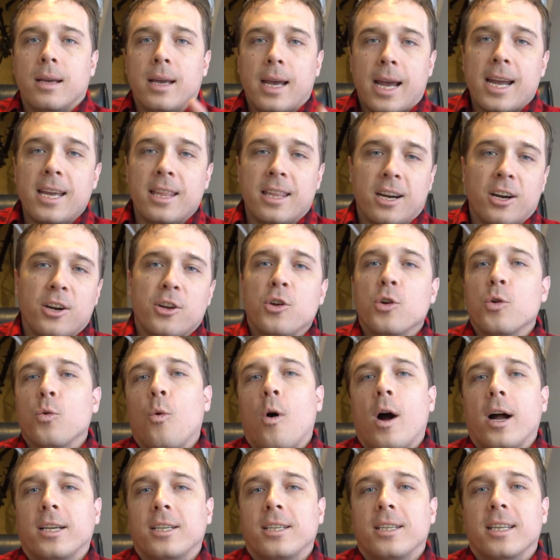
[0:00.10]
Hey there, you're
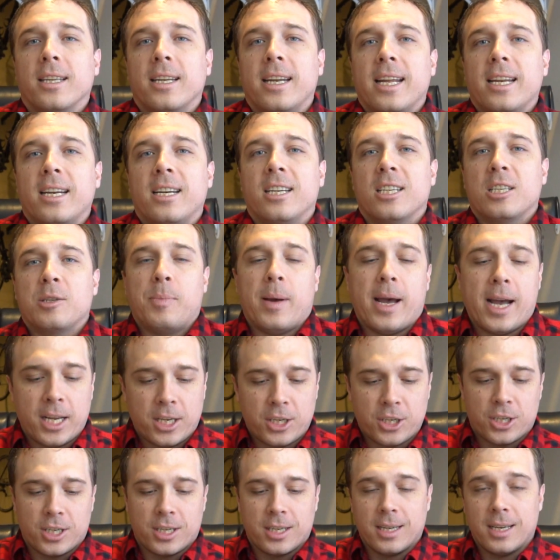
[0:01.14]
watching the Data
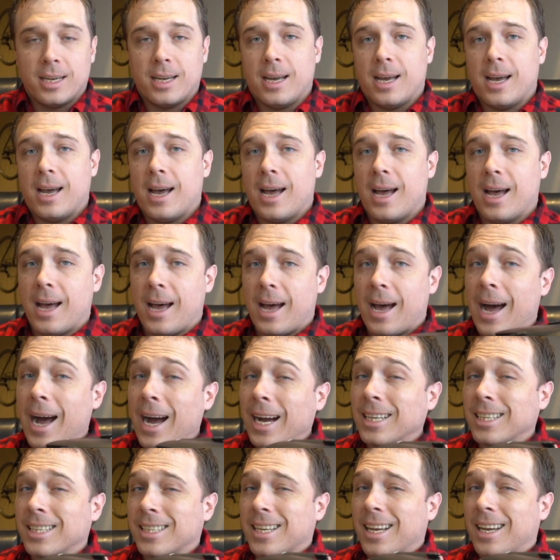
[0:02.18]
Dispatch.
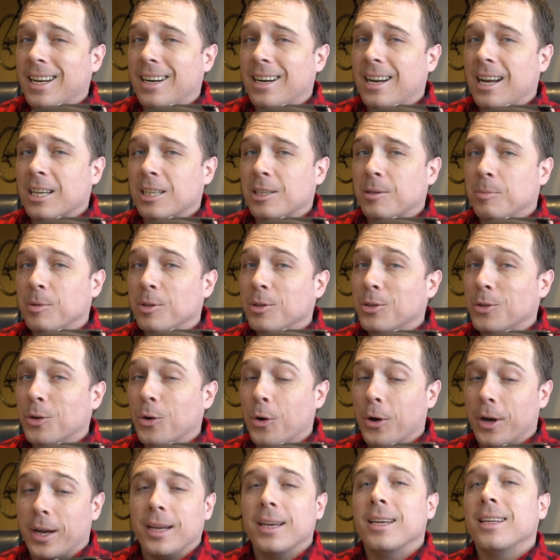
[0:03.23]
I just got an awesome new
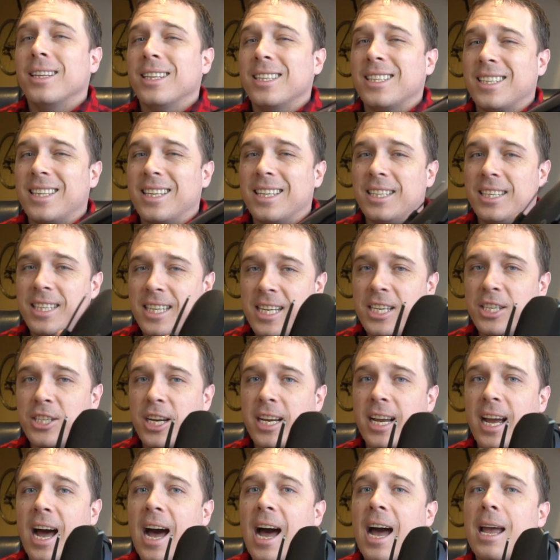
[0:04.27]
toy. This is the
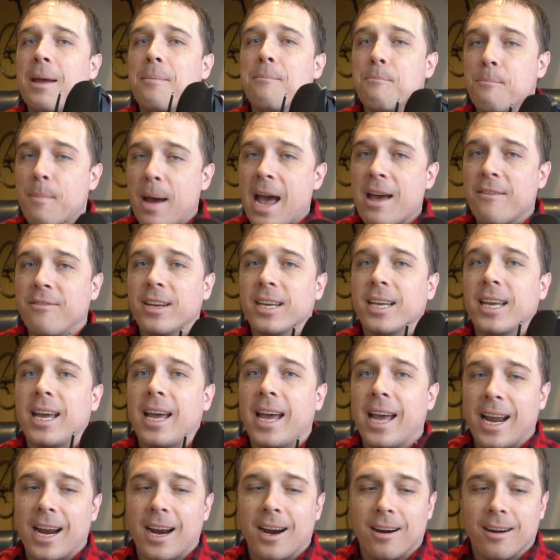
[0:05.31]
DJI Mavic
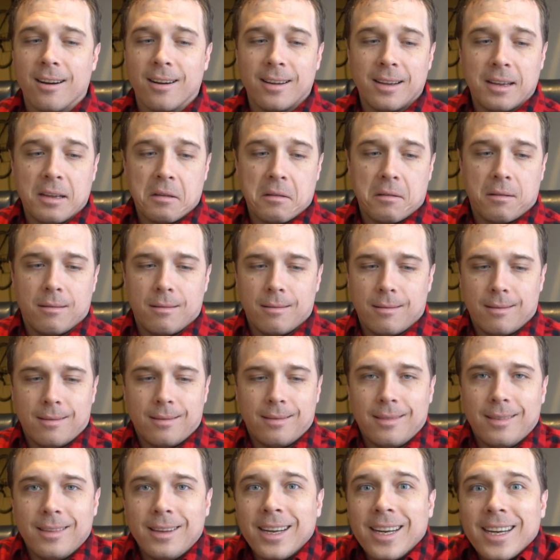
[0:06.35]
Air.
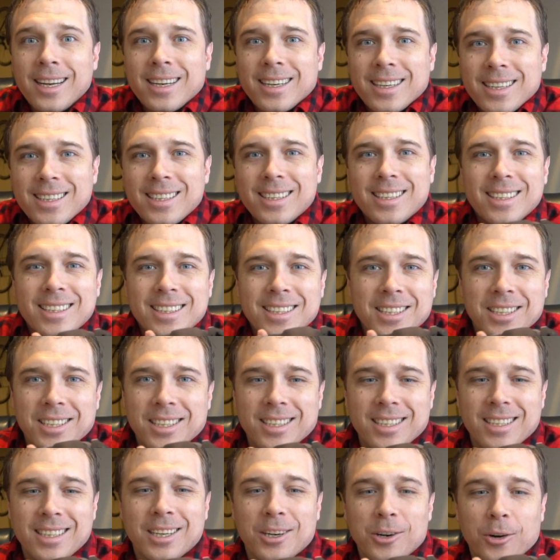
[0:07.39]
Look at it,
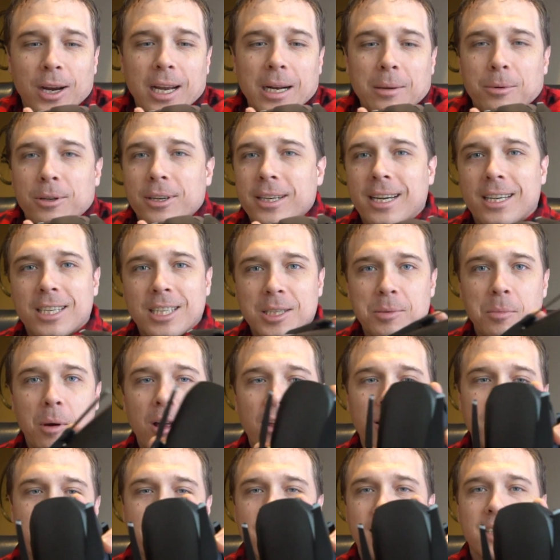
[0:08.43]
it's incredible. Look how
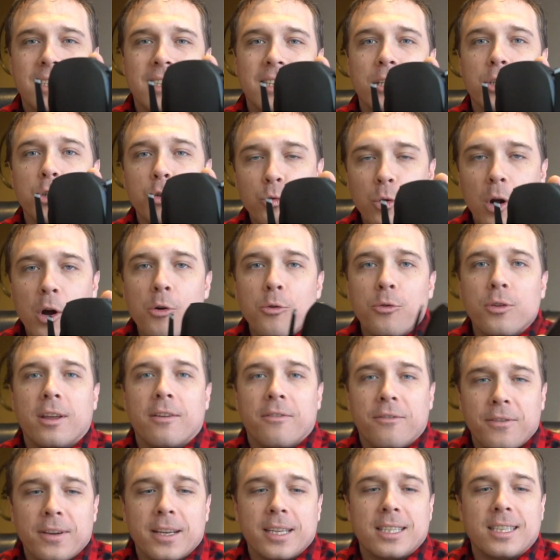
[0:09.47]
small it is. This is a drone
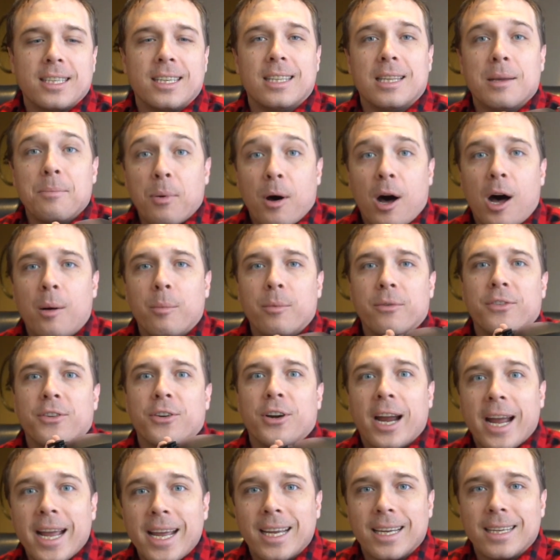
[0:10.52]
that fits in the palm of
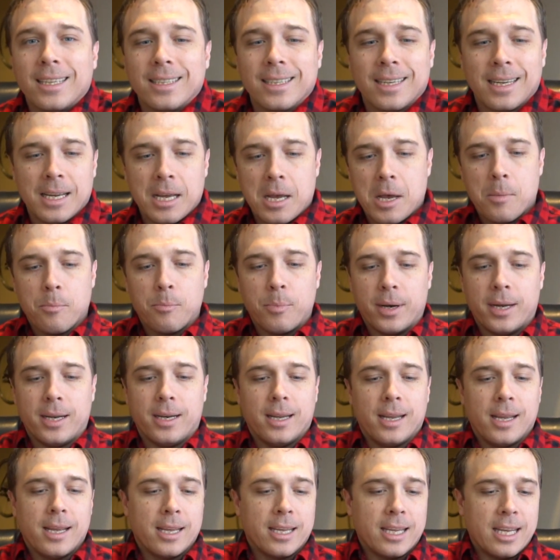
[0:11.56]
your hand.
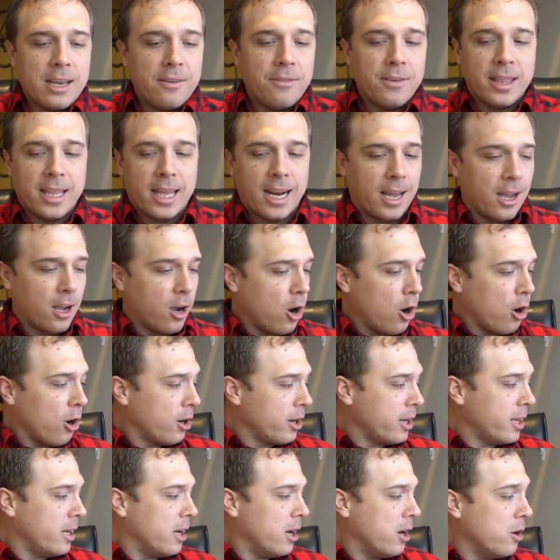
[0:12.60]
But given that I
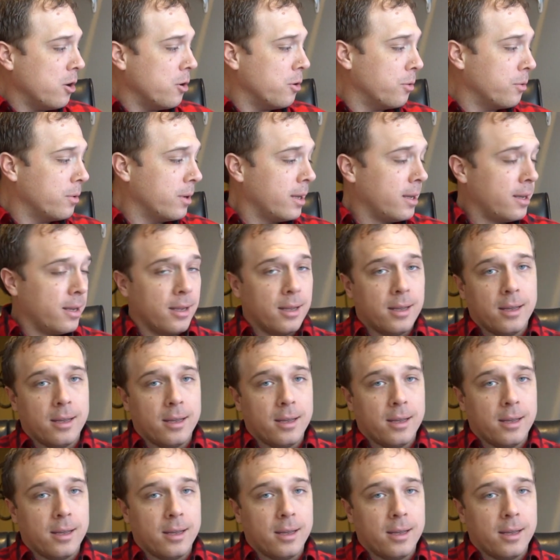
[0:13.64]
already own